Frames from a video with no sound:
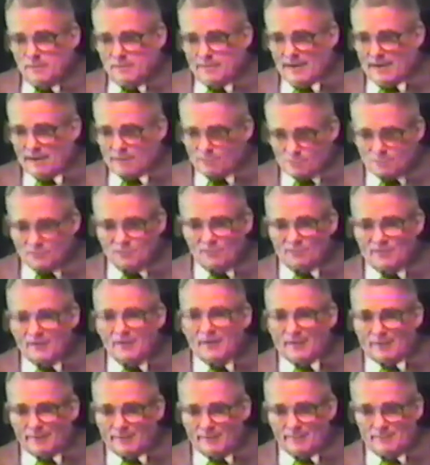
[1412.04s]
Now it's still
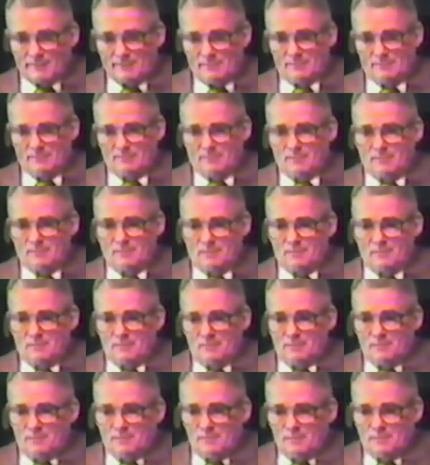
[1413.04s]
there.
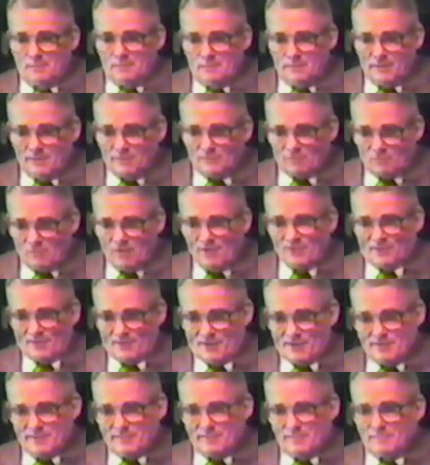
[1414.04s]
It's
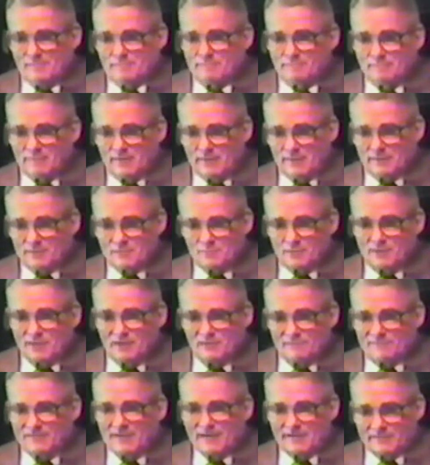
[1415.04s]
resident, but it's
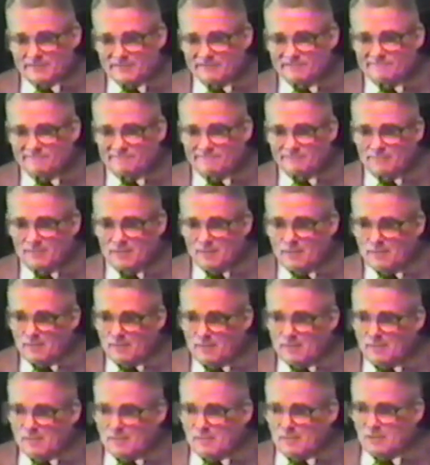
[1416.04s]
ineffective.
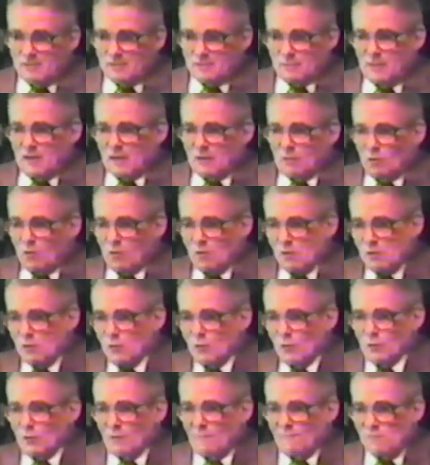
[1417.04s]
It's like
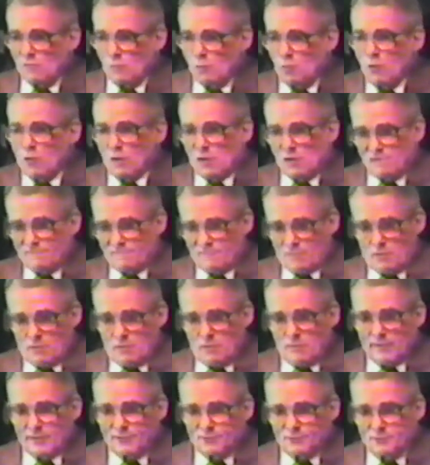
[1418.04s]
water going over a
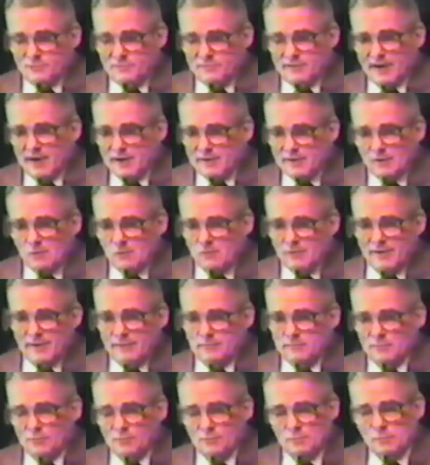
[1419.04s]
waterfall. As you can't
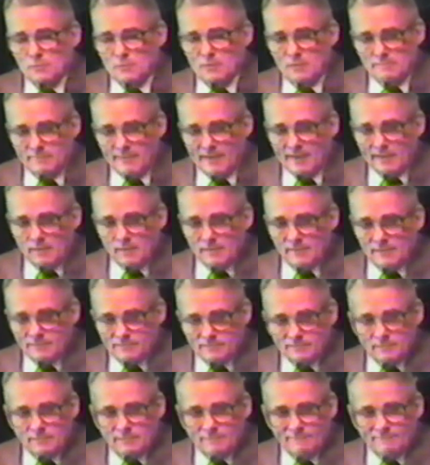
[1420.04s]
create, destroy matter,
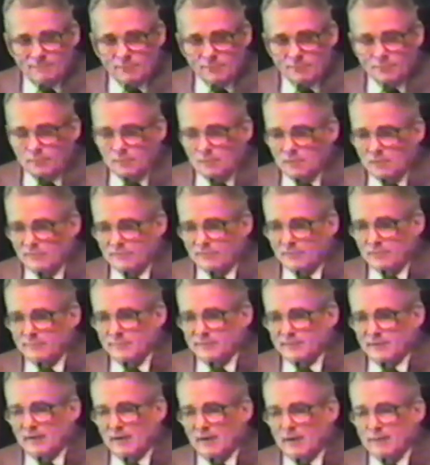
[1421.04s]
that's the first law of
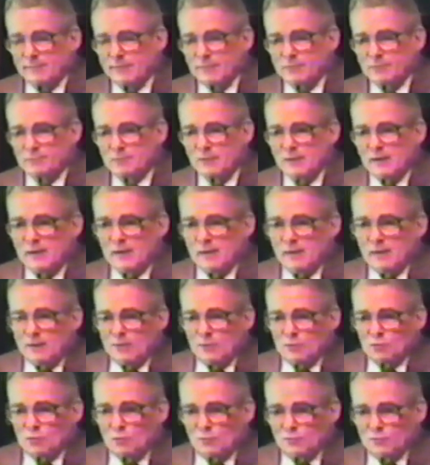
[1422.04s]
thermodynamics,
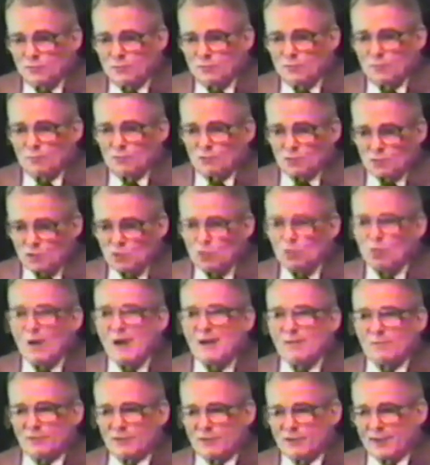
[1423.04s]
so you don't do
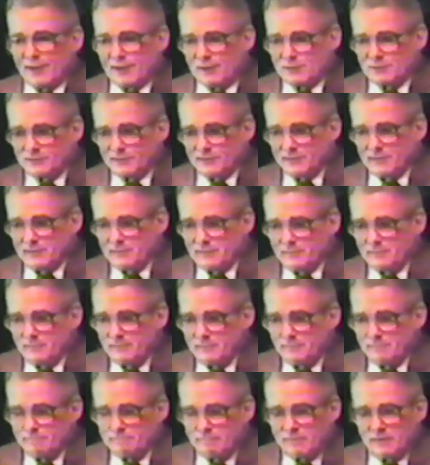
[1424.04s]
away with the energy
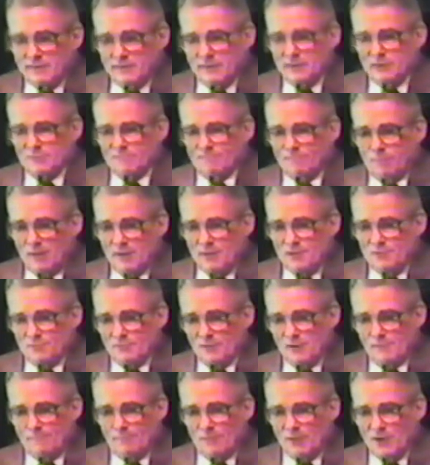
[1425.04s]
but it's
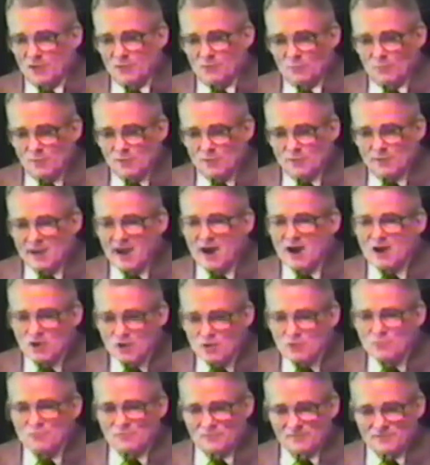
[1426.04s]
placed in a place where you
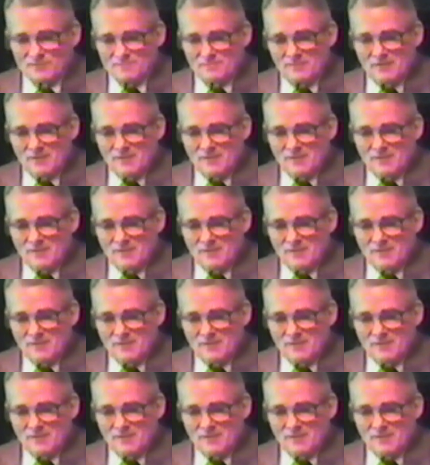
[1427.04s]
can't use it.